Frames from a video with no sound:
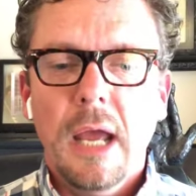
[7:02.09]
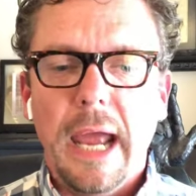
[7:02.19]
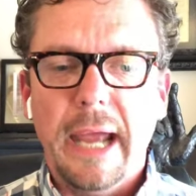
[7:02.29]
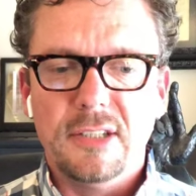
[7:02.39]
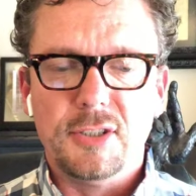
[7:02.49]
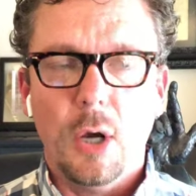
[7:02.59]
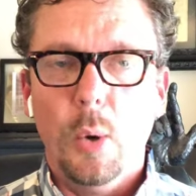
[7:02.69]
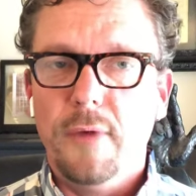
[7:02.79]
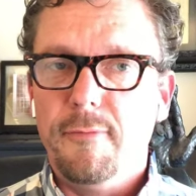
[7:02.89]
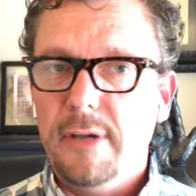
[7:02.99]
And
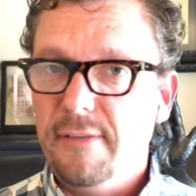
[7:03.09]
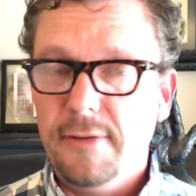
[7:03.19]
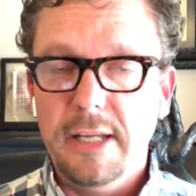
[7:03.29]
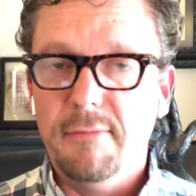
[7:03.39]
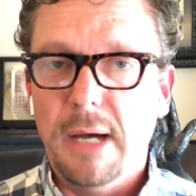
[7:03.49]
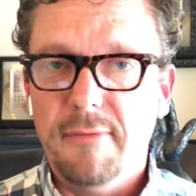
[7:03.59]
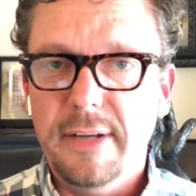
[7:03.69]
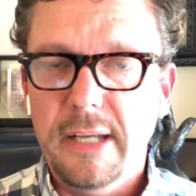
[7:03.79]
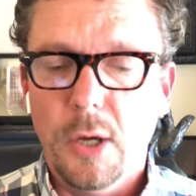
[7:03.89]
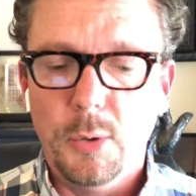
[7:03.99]
so, if, if any of my
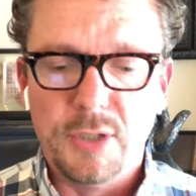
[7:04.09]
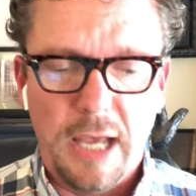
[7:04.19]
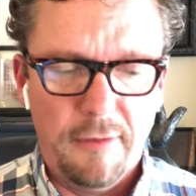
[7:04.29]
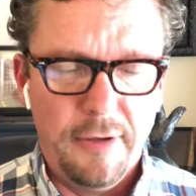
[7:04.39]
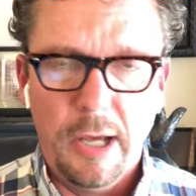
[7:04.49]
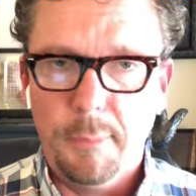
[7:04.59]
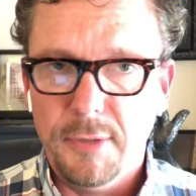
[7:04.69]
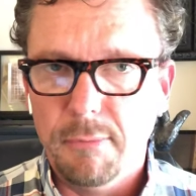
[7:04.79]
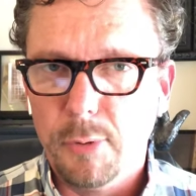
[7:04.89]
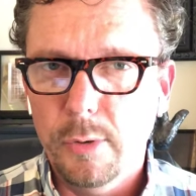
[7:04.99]
videos have helped
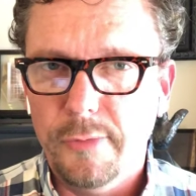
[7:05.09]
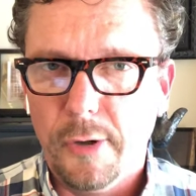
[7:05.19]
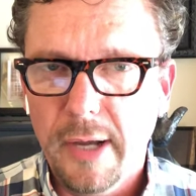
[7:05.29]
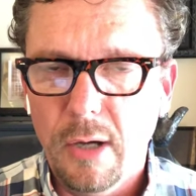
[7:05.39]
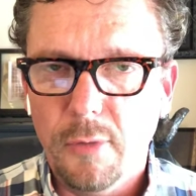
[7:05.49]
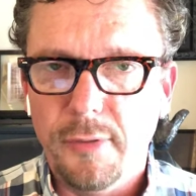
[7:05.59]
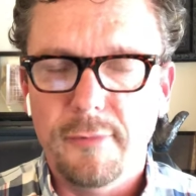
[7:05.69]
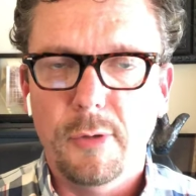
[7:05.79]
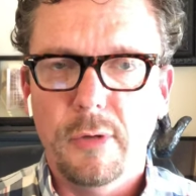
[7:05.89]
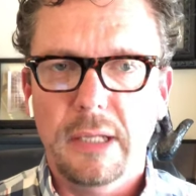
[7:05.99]
improve your health,
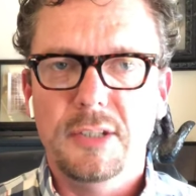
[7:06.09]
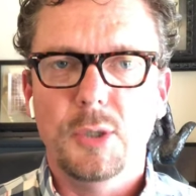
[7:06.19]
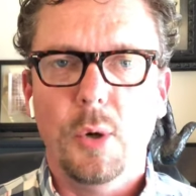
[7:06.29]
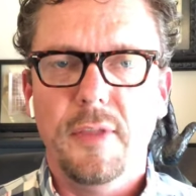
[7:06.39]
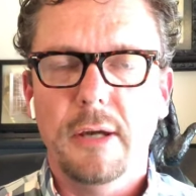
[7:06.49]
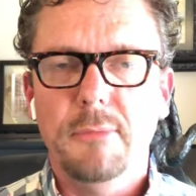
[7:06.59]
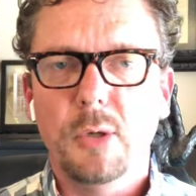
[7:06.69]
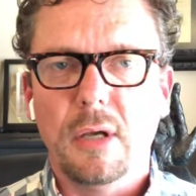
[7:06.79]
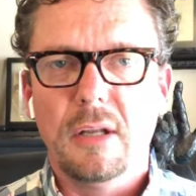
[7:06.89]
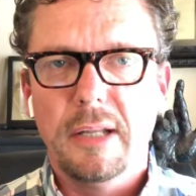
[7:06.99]
if you really enjoy them, you
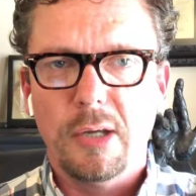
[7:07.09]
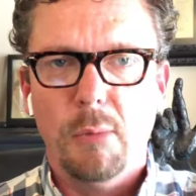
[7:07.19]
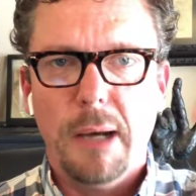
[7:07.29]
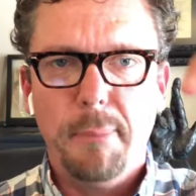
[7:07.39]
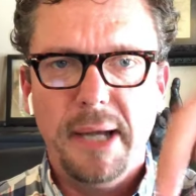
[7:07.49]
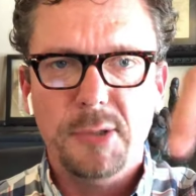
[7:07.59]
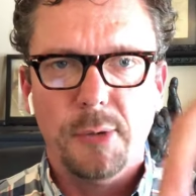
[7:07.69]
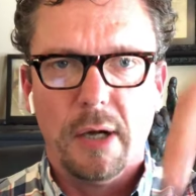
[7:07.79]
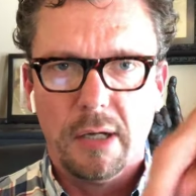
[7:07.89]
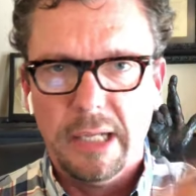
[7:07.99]
can click on my
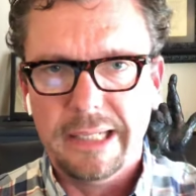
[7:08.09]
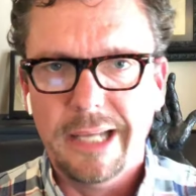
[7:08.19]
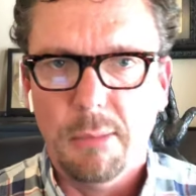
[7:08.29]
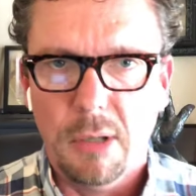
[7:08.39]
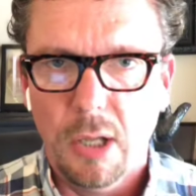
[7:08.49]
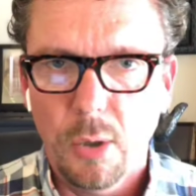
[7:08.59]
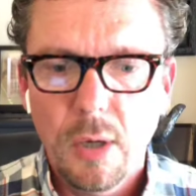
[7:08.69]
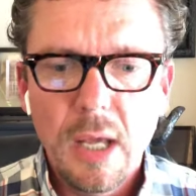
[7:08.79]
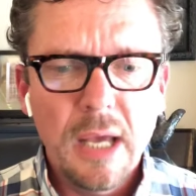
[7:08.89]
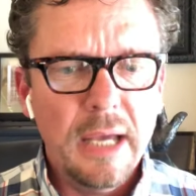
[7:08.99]
Patreon link down below.
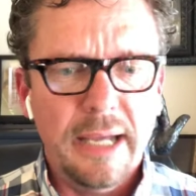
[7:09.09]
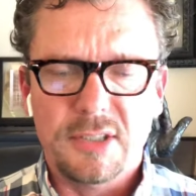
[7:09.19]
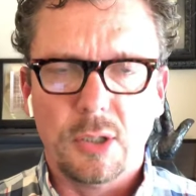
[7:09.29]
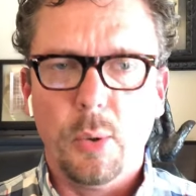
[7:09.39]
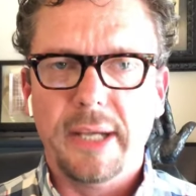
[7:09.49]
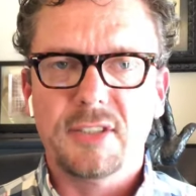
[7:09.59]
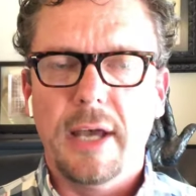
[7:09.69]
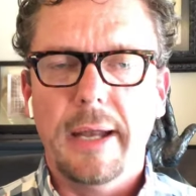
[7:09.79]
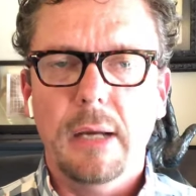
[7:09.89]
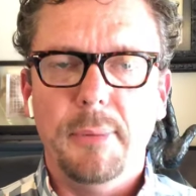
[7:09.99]
It's a quick
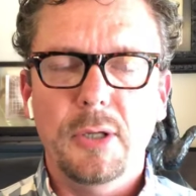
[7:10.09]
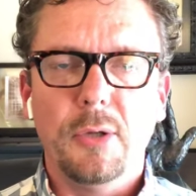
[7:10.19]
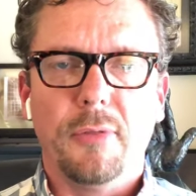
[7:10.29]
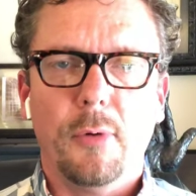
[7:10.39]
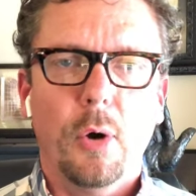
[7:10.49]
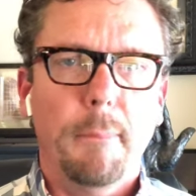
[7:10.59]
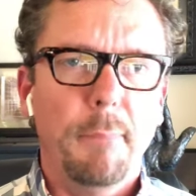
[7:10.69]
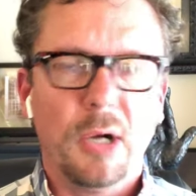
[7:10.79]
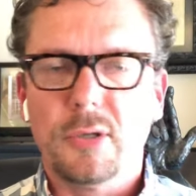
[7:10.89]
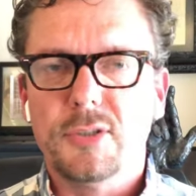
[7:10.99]
sign up, and you can throw a
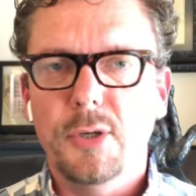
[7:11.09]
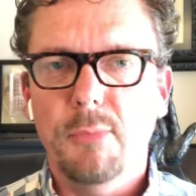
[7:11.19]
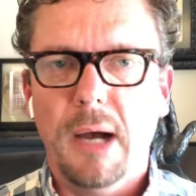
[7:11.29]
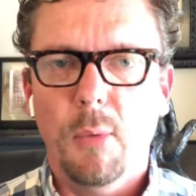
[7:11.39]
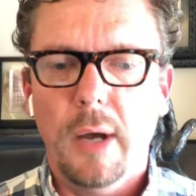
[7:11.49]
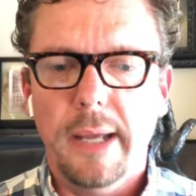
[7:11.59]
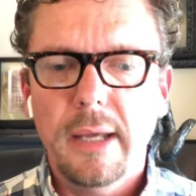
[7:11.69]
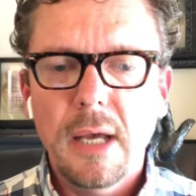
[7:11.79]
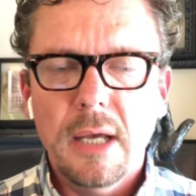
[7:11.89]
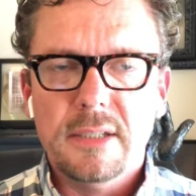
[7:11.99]
buck or two my
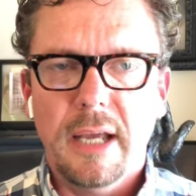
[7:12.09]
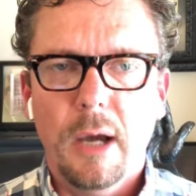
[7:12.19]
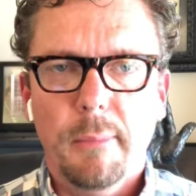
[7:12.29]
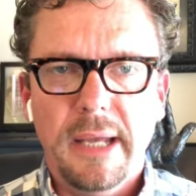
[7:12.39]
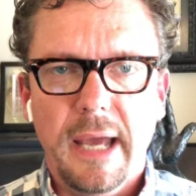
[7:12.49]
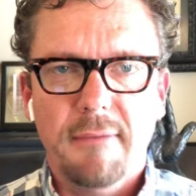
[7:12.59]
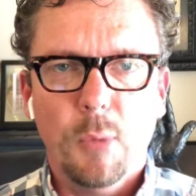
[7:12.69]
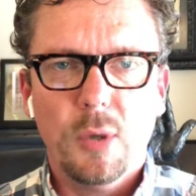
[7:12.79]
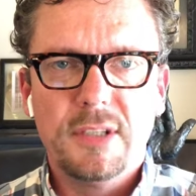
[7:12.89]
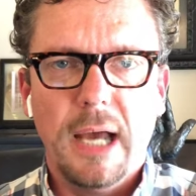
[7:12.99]
way to help me have
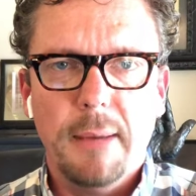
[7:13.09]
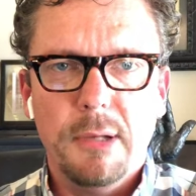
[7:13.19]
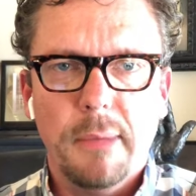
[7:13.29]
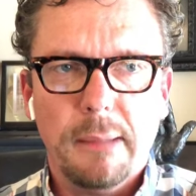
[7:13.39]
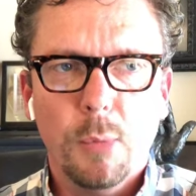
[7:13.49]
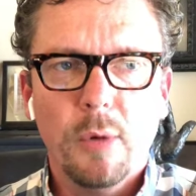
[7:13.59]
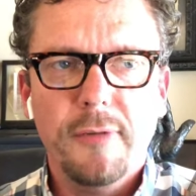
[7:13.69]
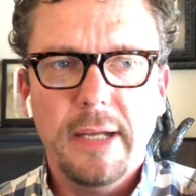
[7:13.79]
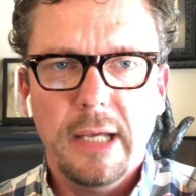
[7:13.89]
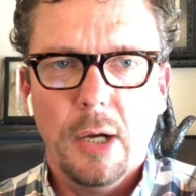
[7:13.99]
more time to make more
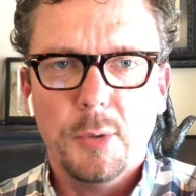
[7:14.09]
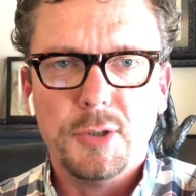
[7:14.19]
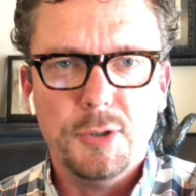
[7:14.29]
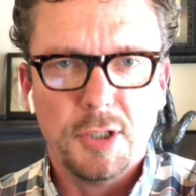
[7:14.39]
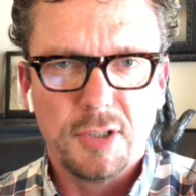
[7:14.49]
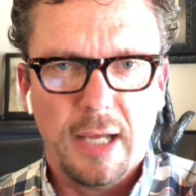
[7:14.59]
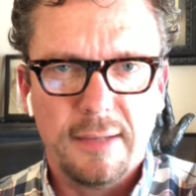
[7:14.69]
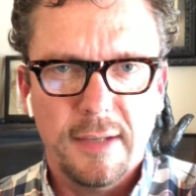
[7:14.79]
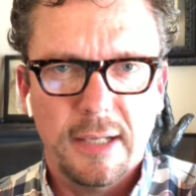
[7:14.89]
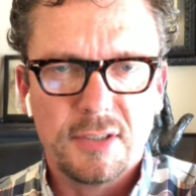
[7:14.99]
videos just
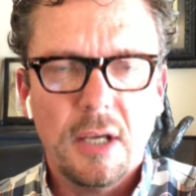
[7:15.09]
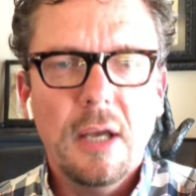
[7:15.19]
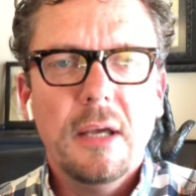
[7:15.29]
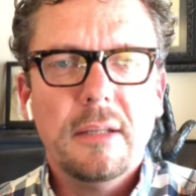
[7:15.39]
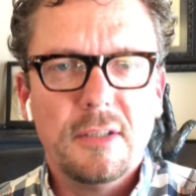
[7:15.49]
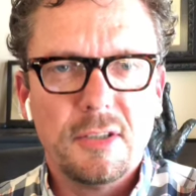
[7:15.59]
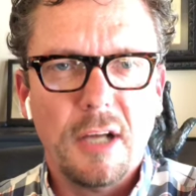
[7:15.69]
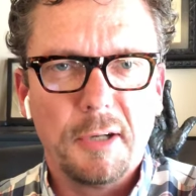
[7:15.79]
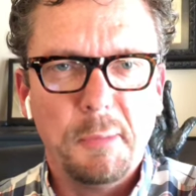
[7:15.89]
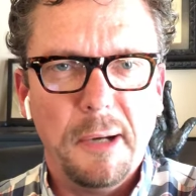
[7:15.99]
like this. This is
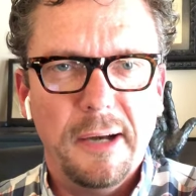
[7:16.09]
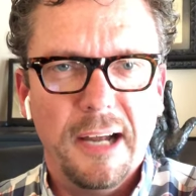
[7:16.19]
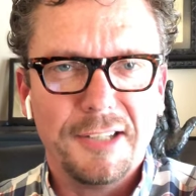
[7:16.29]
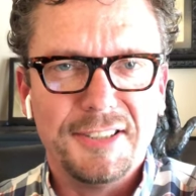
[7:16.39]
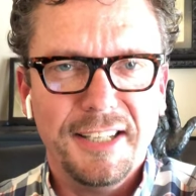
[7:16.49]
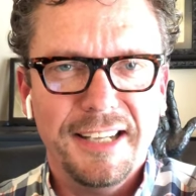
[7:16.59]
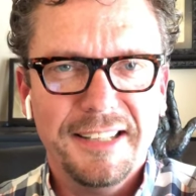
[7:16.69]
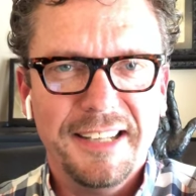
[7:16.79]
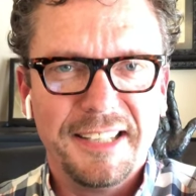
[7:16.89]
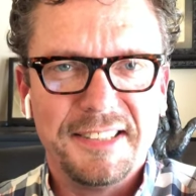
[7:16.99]
Dr. Berry. I'll see you
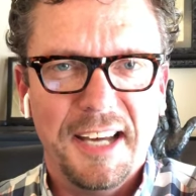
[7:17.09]
next